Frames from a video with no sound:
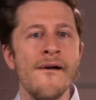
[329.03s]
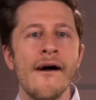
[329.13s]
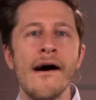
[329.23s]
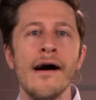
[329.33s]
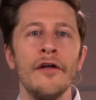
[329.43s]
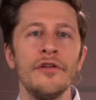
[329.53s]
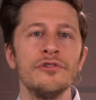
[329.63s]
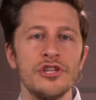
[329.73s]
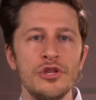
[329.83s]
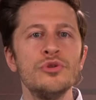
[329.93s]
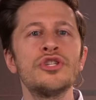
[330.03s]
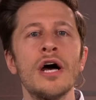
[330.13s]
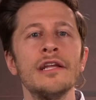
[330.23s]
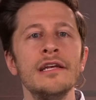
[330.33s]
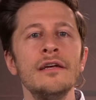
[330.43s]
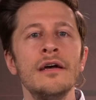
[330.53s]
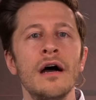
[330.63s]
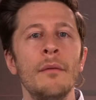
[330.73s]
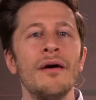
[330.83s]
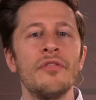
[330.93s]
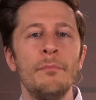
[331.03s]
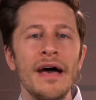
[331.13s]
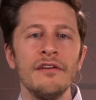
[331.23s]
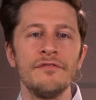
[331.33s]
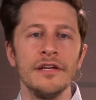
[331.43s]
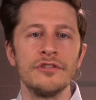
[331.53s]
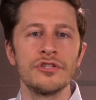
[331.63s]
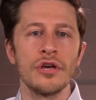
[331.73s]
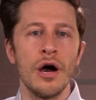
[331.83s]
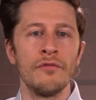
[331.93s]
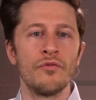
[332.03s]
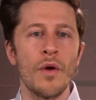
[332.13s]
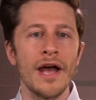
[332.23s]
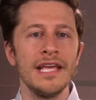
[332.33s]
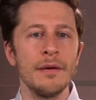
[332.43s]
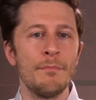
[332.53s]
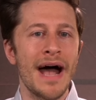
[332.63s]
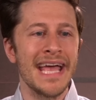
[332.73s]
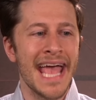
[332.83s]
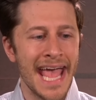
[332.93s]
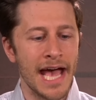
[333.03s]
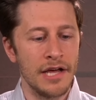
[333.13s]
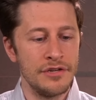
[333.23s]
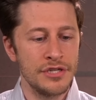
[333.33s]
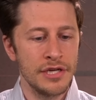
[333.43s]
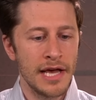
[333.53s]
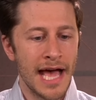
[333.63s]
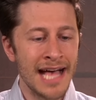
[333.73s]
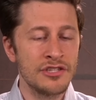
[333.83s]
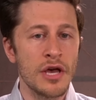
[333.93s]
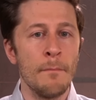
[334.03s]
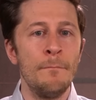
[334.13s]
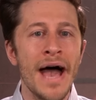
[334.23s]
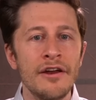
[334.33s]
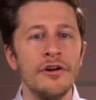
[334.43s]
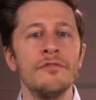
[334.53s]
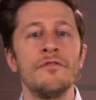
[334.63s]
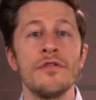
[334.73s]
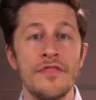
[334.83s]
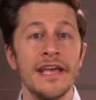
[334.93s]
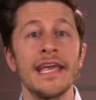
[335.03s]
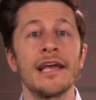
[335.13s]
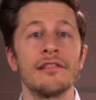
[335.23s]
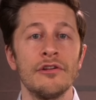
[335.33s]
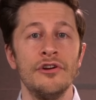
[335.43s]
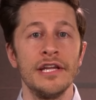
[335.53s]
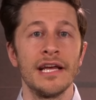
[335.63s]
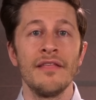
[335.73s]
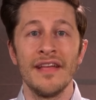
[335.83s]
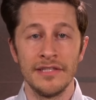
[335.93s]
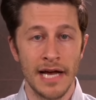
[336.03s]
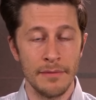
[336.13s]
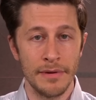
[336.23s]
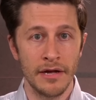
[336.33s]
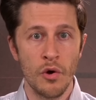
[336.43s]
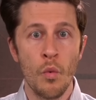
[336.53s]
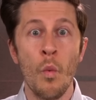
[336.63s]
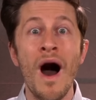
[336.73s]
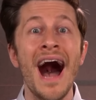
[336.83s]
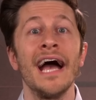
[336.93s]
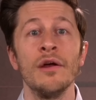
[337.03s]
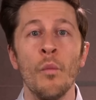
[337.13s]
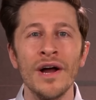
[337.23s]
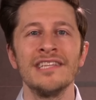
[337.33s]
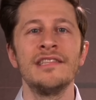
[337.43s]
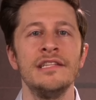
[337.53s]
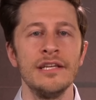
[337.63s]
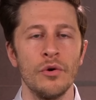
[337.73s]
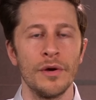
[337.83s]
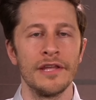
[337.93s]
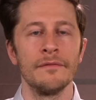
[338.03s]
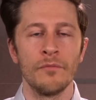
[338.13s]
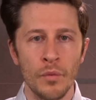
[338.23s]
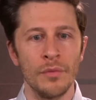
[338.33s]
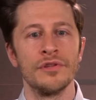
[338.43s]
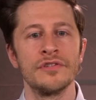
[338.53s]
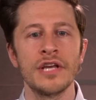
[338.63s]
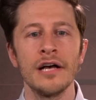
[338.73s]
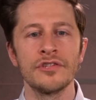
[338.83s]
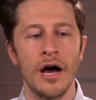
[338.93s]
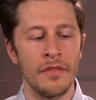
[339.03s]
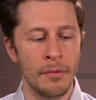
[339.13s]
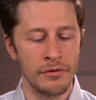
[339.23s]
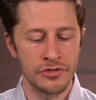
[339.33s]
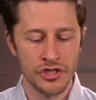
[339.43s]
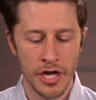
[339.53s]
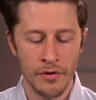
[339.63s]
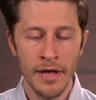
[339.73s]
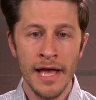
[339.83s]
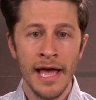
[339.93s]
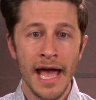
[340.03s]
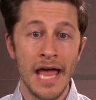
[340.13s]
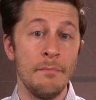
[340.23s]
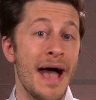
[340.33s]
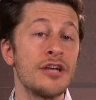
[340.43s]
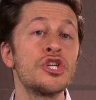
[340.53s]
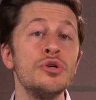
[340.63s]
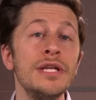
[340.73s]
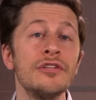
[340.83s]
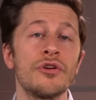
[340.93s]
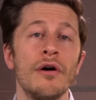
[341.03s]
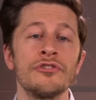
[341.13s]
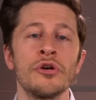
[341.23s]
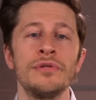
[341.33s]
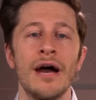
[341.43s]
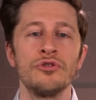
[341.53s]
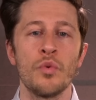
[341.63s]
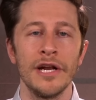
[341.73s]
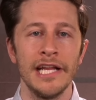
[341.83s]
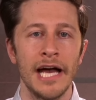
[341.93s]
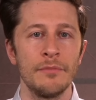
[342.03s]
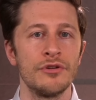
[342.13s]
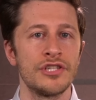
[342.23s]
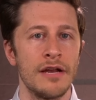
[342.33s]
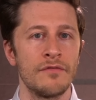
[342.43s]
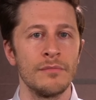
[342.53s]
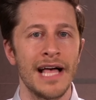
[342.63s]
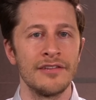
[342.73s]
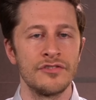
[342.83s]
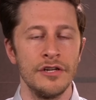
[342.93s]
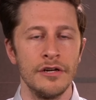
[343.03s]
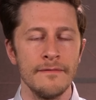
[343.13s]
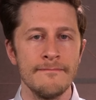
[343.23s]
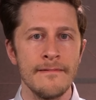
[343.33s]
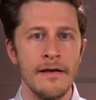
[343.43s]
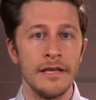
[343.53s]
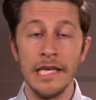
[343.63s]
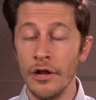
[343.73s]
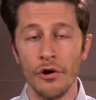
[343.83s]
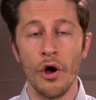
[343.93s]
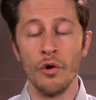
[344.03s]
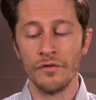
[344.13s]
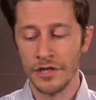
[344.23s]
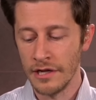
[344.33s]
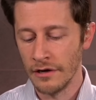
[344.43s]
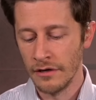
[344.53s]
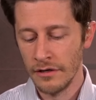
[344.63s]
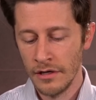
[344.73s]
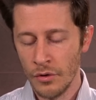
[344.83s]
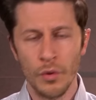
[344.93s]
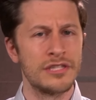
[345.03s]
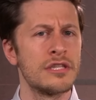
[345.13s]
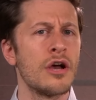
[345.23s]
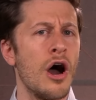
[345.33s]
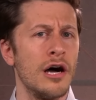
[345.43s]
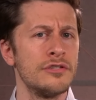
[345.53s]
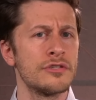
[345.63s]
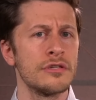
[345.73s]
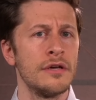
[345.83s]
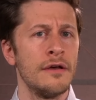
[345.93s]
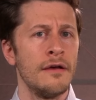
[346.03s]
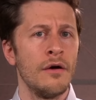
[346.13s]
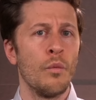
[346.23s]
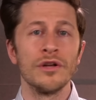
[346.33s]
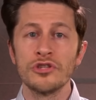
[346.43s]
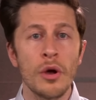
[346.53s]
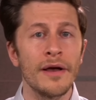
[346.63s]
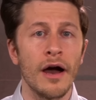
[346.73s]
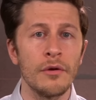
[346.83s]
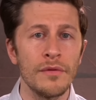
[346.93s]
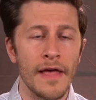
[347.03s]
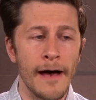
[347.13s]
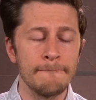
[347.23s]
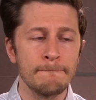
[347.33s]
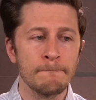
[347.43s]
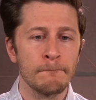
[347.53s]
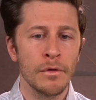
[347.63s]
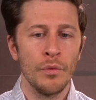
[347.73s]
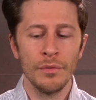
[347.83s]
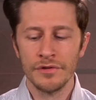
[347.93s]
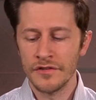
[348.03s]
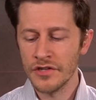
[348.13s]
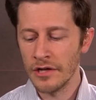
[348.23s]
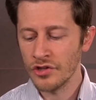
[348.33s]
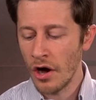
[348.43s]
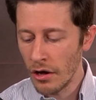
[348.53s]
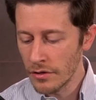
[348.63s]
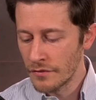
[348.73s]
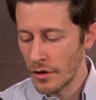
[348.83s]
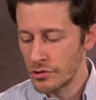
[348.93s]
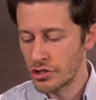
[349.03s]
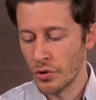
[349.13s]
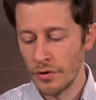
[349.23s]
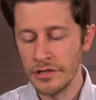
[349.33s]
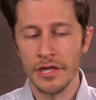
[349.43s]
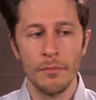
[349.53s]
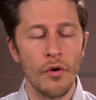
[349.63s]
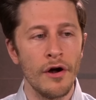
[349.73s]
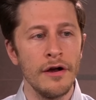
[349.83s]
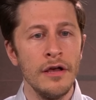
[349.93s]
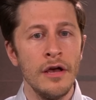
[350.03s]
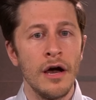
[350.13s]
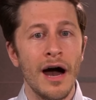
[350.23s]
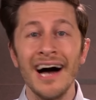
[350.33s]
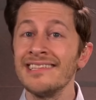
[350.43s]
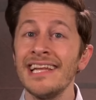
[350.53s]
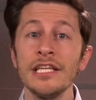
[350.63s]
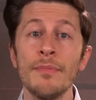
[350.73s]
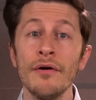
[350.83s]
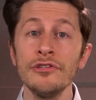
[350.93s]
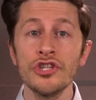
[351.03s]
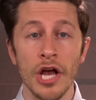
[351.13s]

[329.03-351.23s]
Uh, there is a new study about the benefits of writing by hand as better for thinking and learning than typing. Why? What is the deal with it? We will discuss on the bonus show. And mass shootings are also down 29% from last year, year over year. What's the cause? What's going on with that? We will discuss all of those stories and more on today's bonus show.